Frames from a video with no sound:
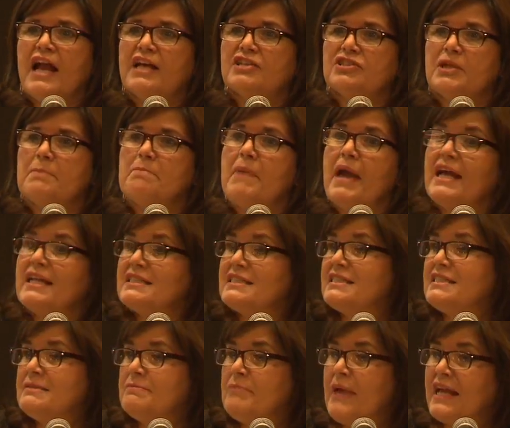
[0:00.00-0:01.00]
actually
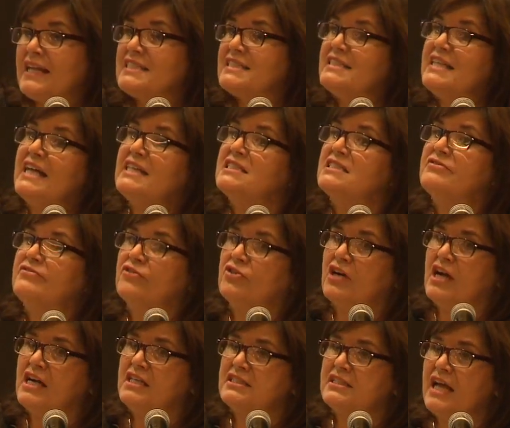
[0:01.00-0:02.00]
make sense for
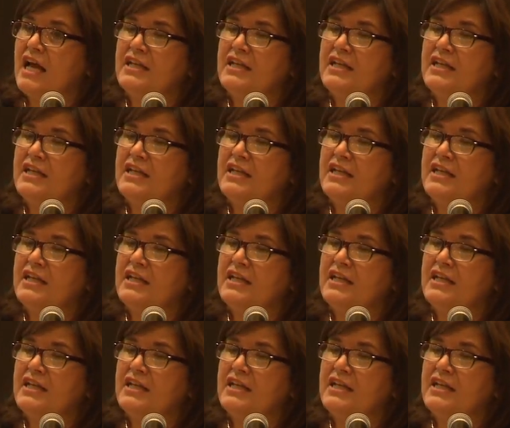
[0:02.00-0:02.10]
us